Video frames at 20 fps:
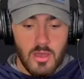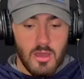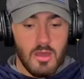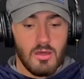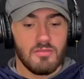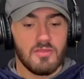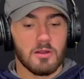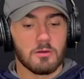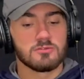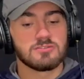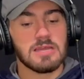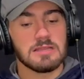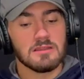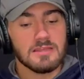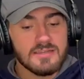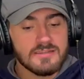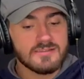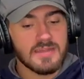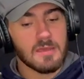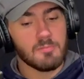There was at
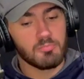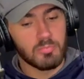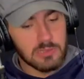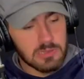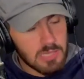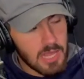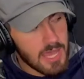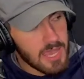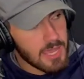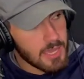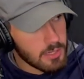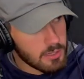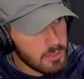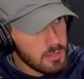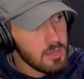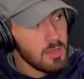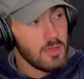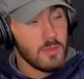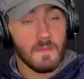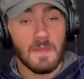least a plan.
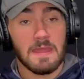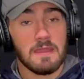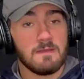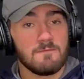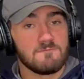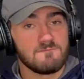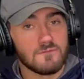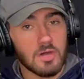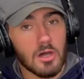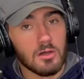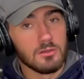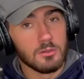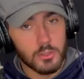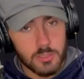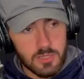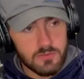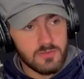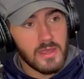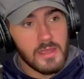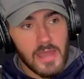They followed
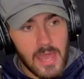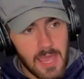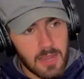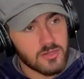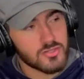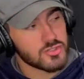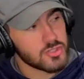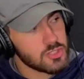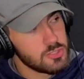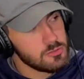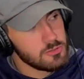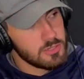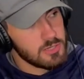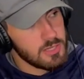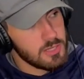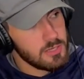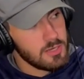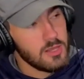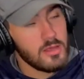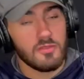it. They executed
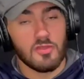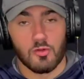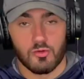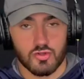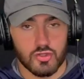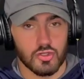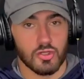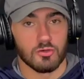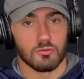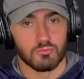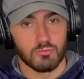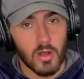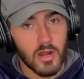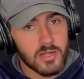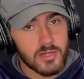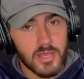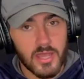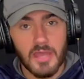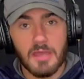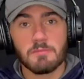it. There was a good run
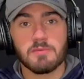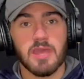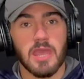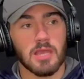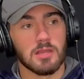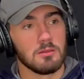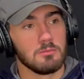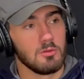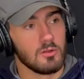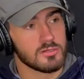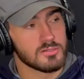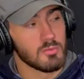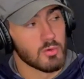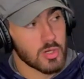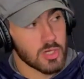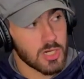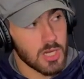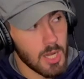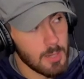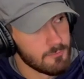game. Caleb looked more
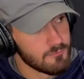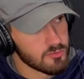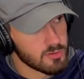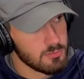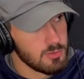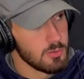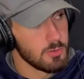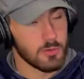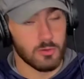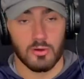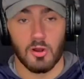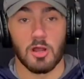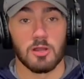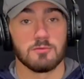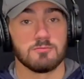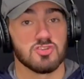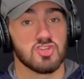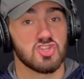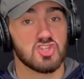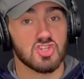comfortable. We were on
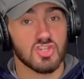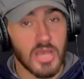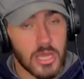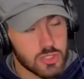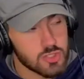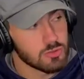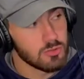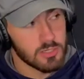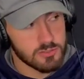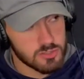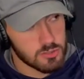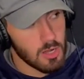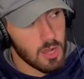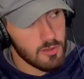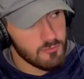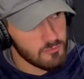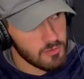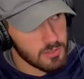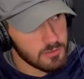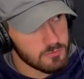schedule as an
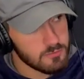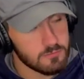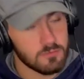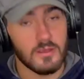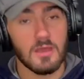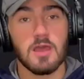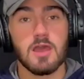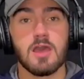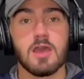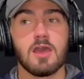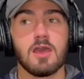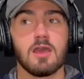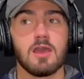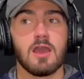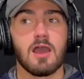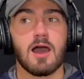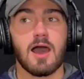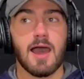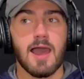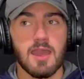offense.
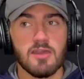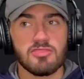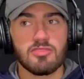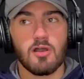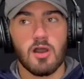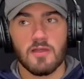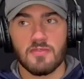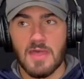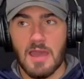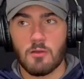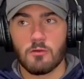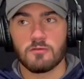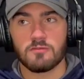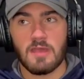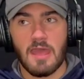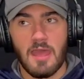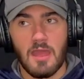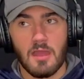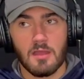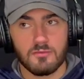I thought that was,
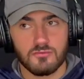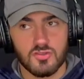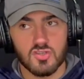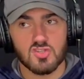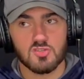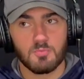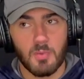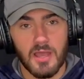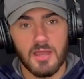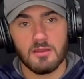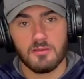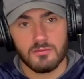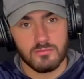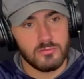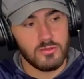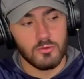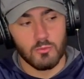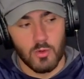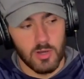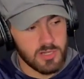despite
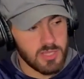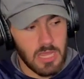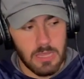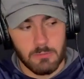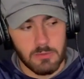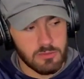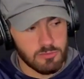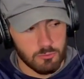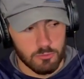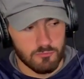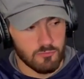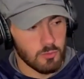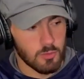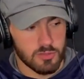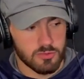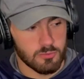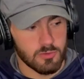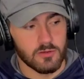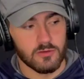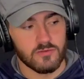the one game he threw for
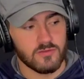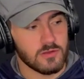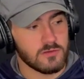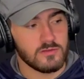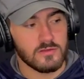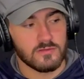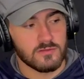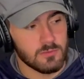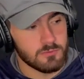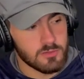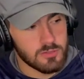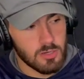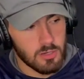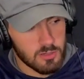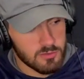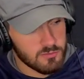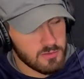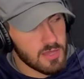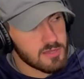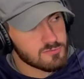360-something
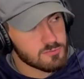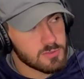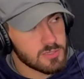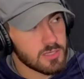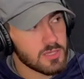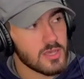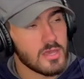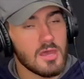yards last week,